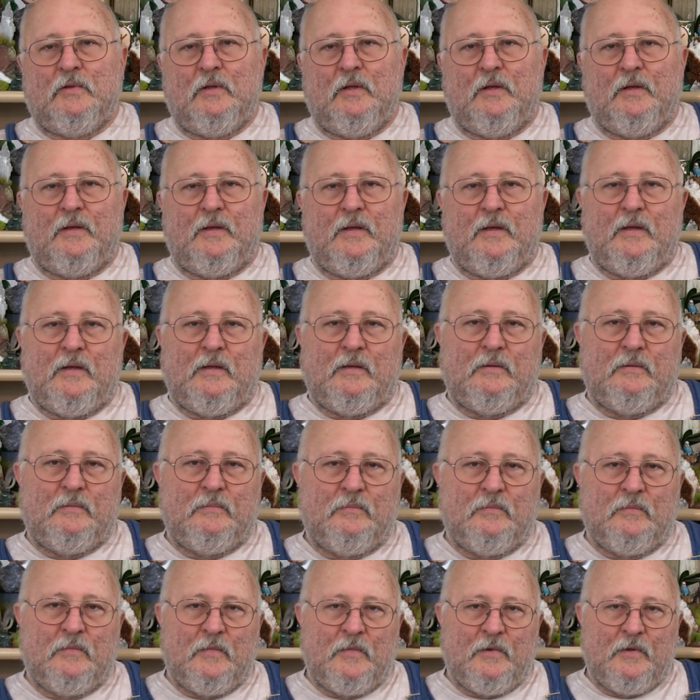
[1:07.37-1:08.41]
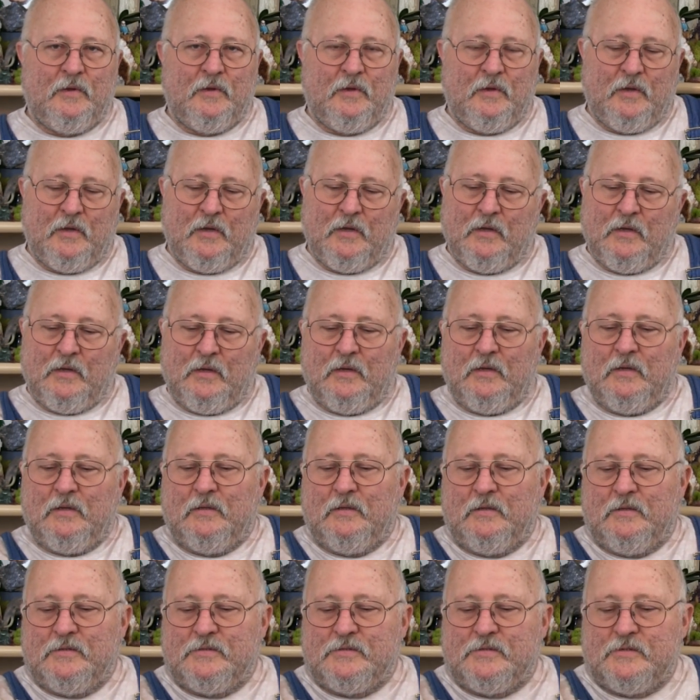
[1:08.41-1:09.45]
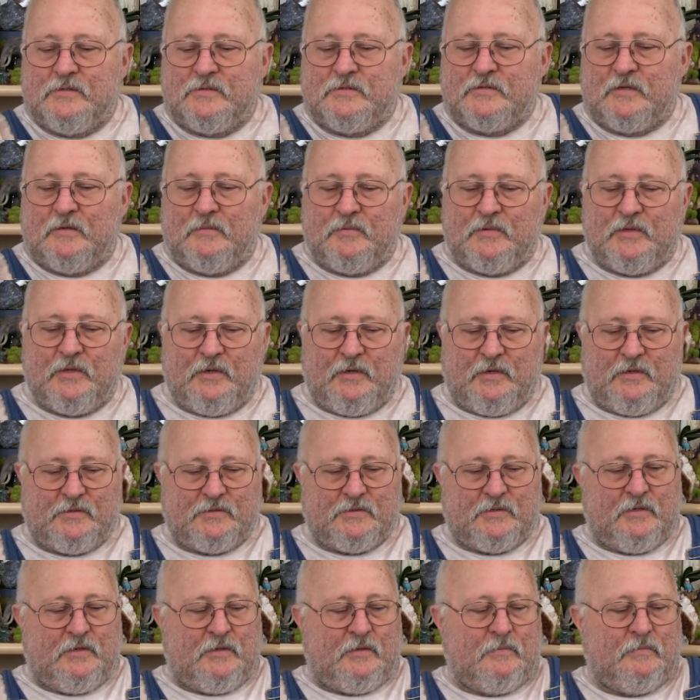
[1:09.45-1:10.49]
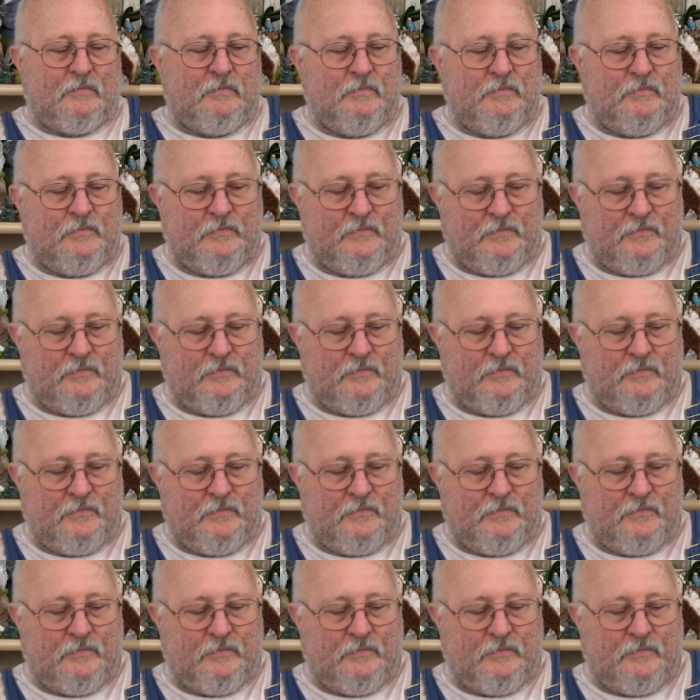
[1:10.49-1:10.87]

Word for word: Again, this is something that's going